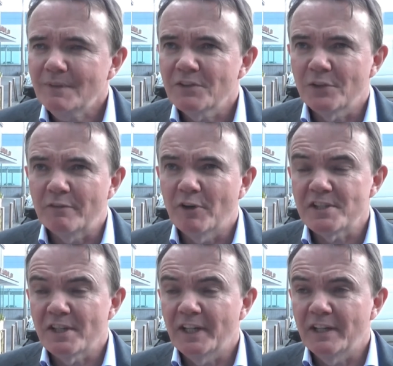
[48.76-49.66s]
so the
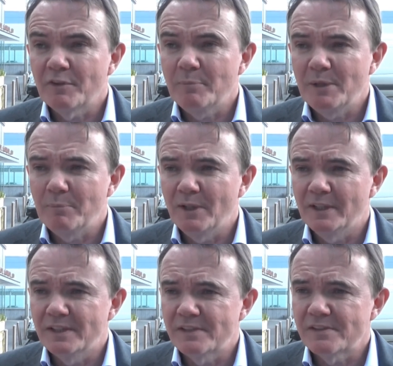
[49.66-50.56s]
advice I gave to people
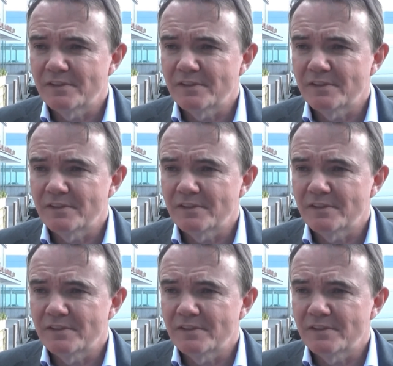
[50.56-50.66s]
is,